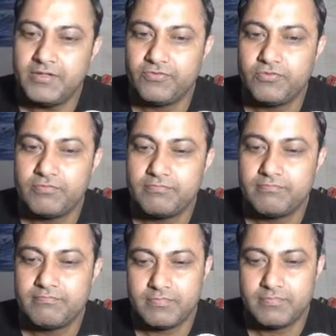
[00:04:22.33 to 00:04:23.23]

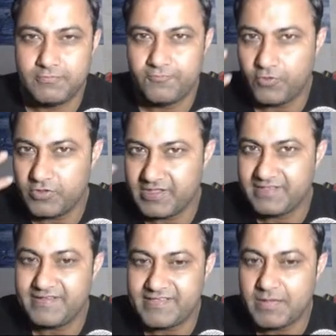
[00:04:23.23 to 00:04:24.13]
So for
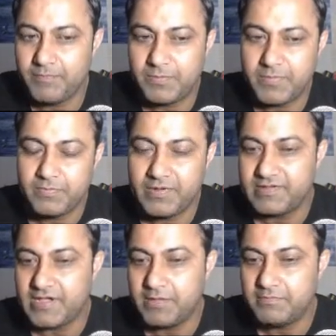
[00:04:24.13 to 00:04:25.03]
this example purpose,
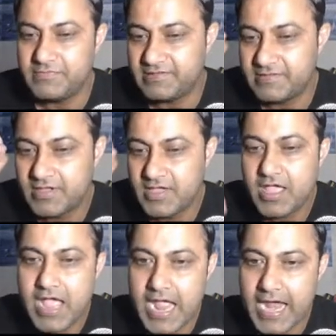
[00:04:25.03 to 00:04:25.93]
I'm just
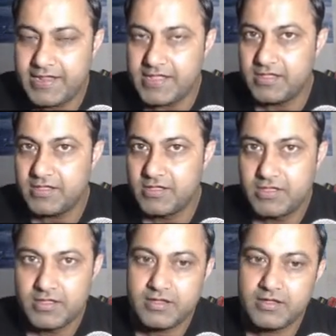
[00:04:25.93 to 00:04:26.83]
adding
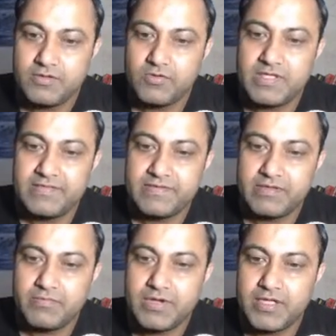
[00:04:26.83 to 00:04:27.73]
you can say
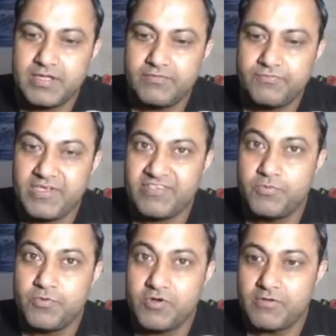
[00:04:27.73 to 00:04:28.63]
my
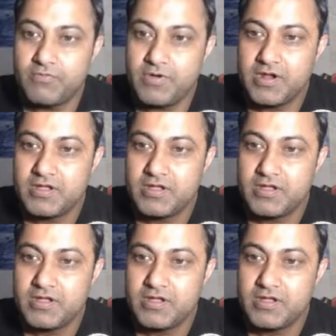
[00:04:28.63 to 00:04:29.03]
Facebook cover,